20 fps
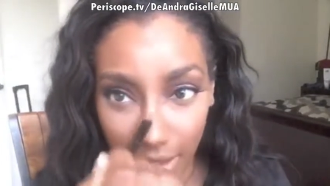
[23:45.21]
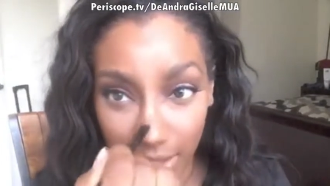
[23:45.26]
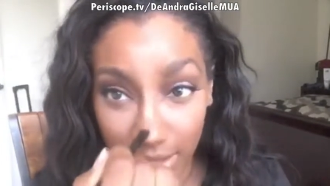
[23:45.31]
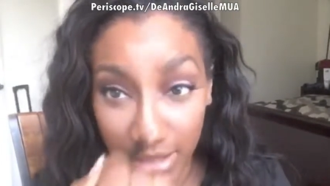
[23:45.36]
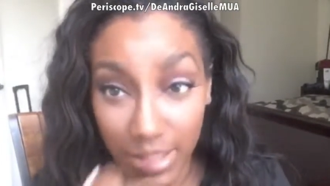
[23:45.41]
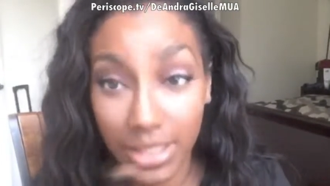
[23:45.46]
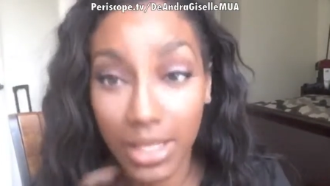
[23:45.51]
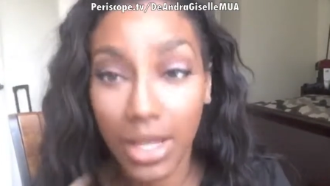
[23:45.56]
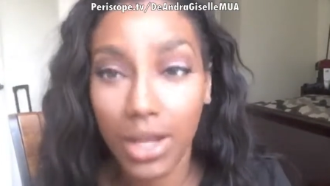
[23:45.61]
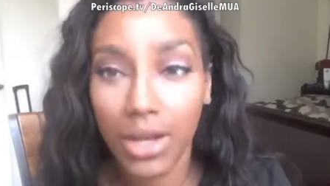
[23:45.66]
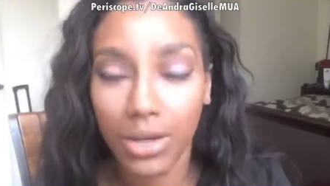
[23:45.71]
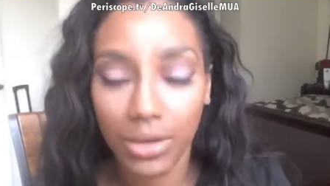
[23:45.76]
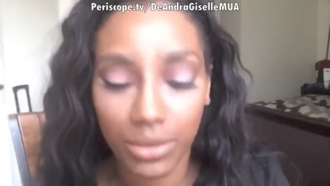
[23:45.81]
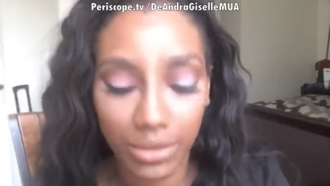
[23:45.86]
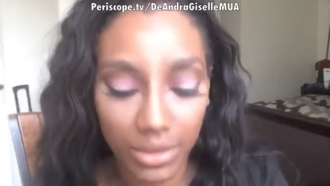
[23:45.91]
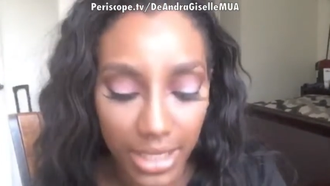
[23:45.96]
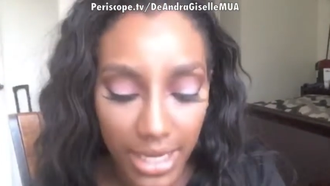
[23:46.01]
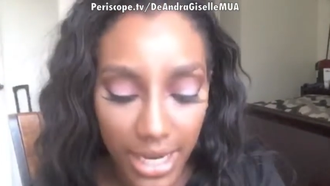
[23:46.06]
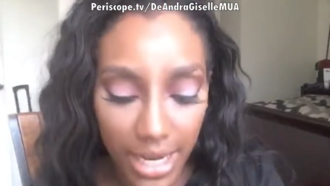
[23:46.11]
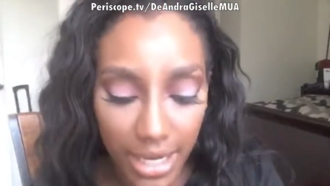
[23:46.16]
So
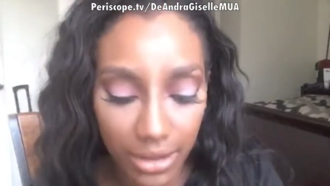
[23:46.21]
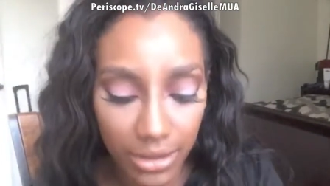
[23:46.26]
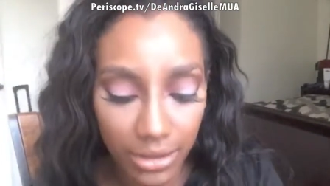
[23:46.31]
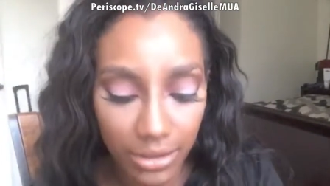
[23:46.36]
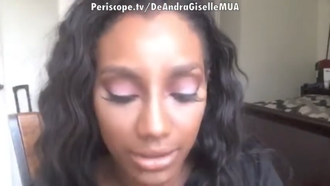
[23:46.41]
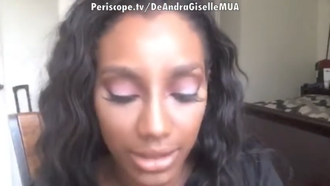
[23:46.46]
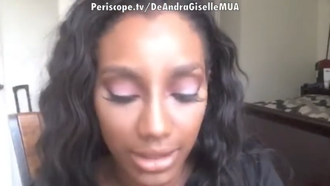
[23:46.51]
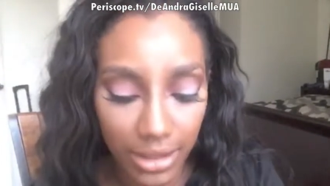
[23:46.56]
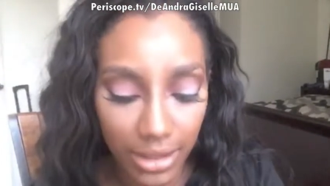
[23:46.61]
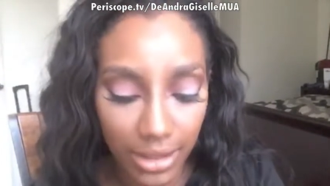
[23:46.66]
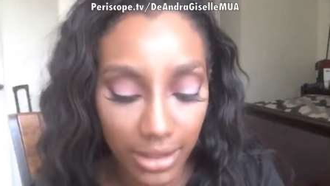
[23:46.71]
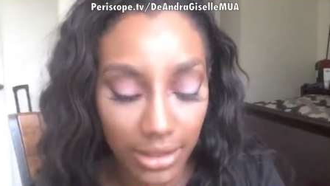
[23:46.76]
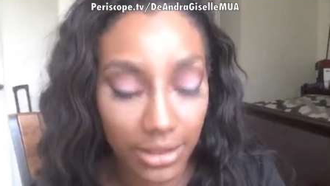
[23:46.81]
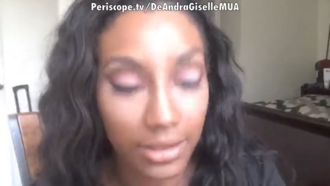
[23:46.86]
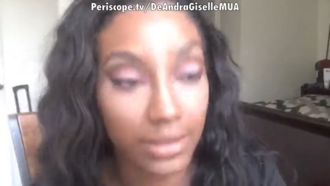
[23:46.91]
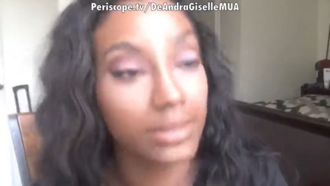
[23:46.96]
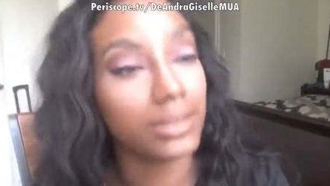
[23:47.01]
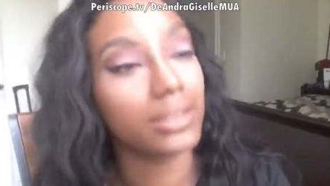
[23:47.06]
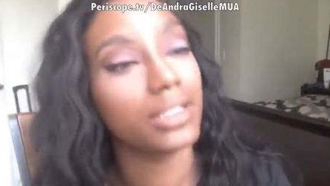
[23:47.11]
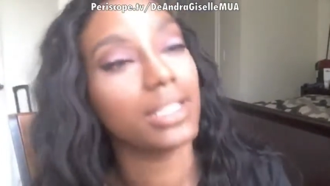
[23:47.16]
now
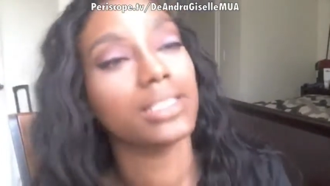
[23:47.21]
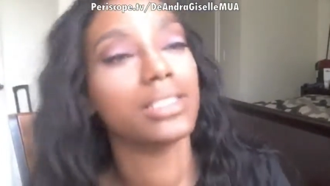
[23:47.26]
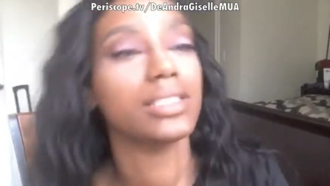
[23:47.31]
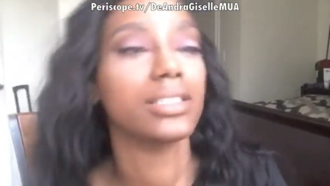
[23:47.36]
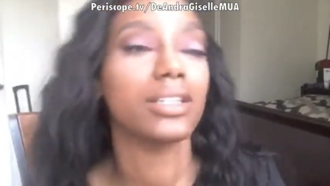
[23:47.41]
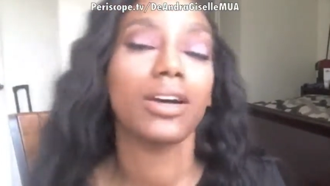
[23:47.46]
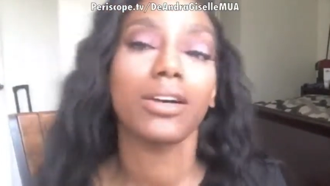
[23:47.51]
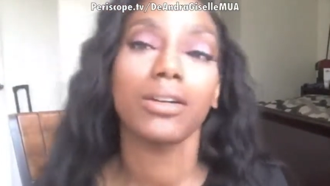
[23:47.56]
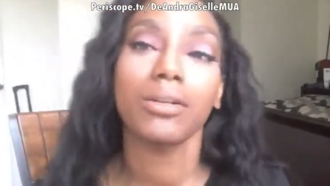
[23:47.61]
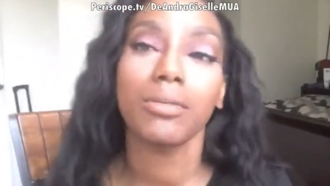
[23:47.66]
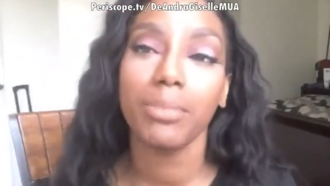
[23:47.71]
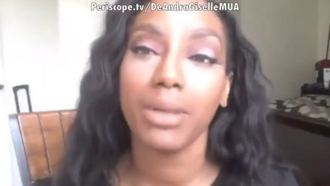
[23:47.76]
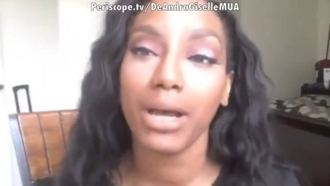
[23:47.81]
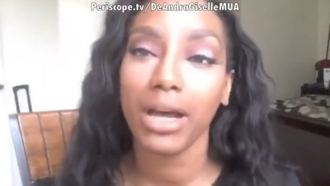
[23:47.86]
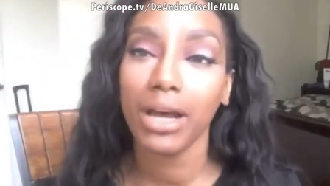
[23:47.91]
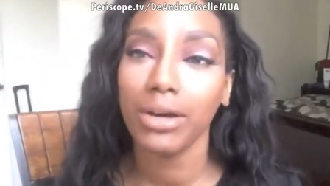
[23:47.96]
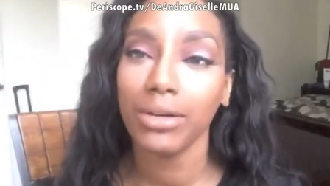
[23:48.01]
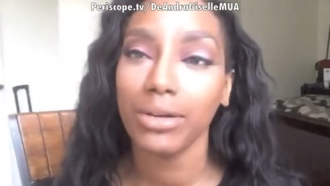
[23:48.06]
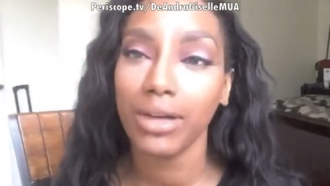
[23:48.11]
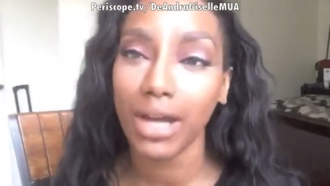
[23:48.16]
let's talk
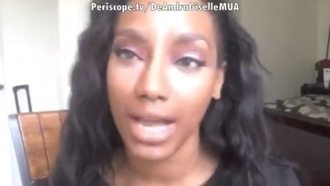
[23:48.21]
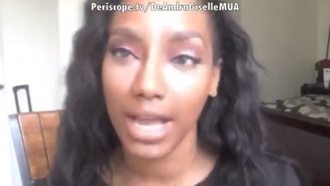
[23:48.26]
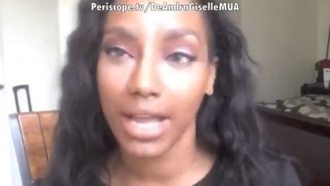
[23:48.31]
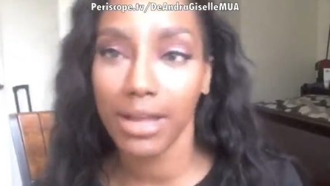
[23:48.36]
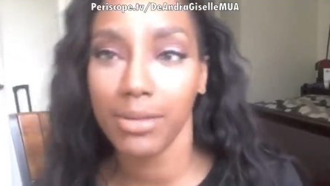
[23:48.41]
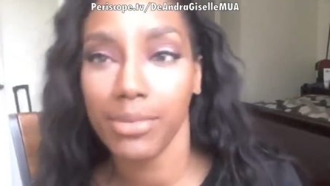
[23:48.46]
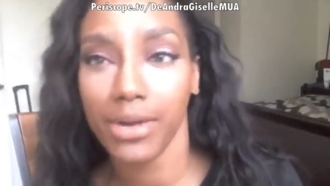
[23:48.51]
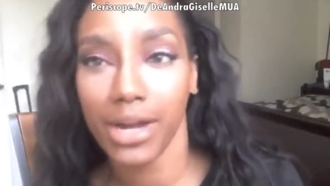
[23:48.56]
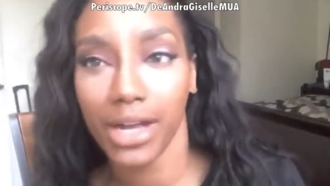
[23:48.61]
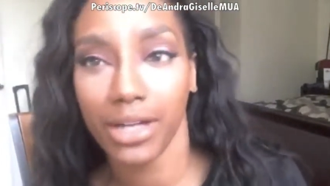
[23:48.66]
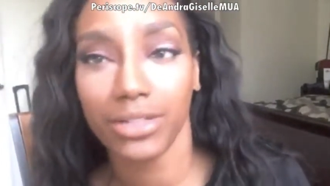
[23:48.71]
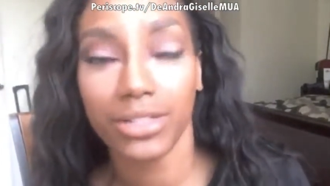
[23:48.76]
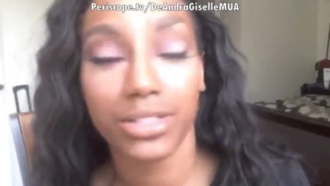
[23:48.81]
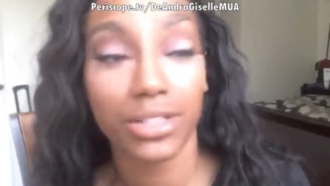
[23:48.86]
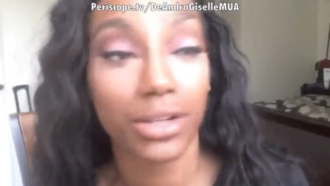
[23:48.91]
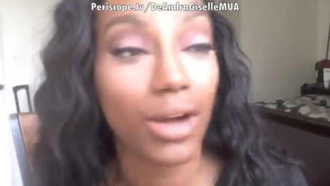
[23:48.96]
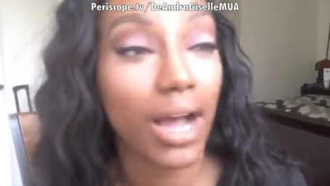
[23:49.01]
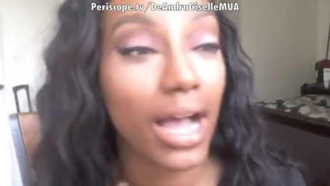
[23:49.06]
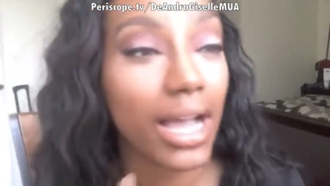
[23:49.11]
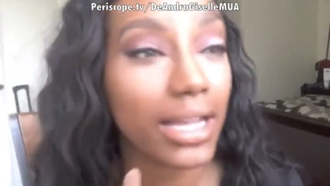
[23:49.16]
about eyebrows.
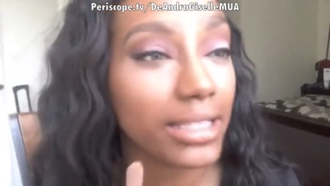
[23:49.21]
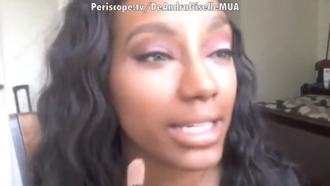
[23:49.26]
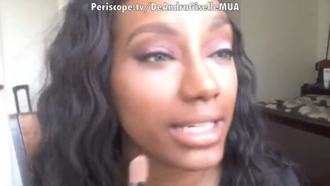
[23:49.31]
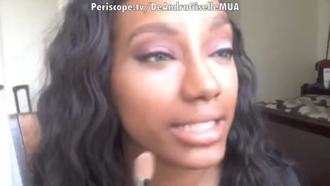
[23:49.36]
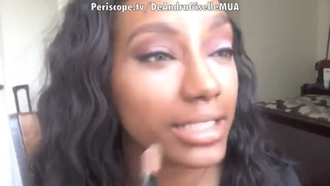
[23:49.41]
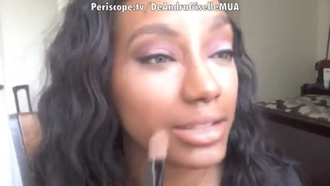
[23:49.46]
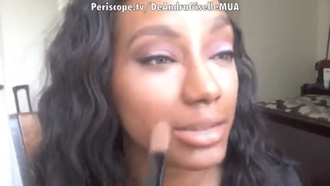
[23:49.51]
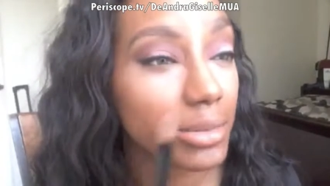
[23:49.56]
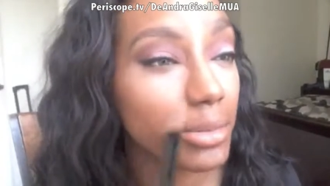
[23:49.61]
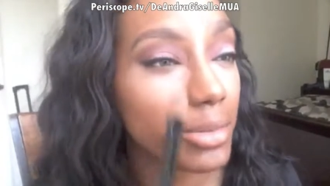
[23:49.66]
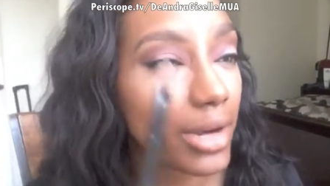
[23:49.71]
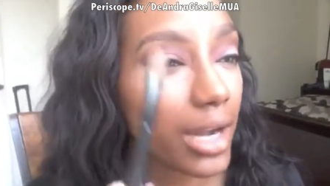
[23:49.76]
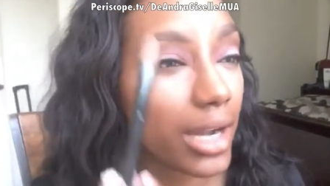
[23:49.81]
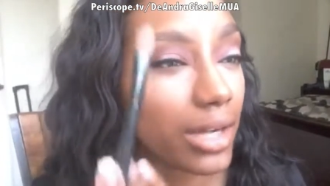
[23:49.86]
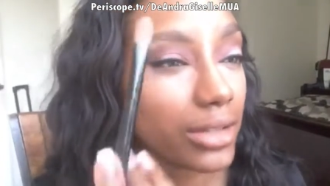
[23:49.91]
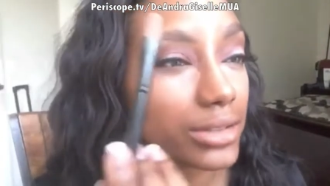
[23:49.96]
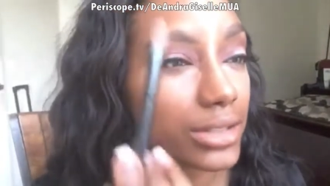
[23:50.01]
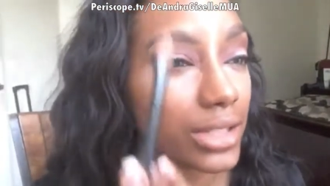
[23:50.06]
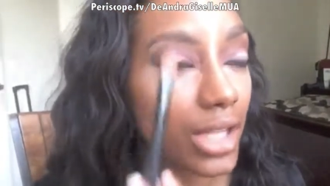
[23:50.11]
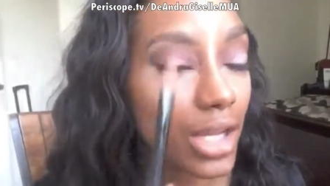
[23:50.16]
So highlighting the
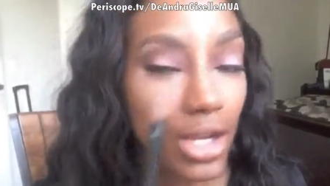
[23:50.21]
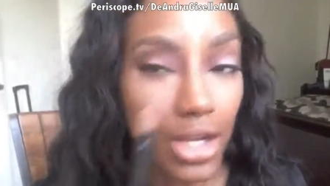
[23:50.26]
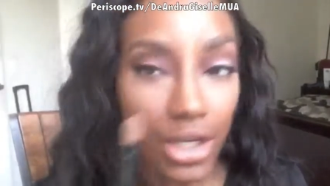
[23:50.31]
brows.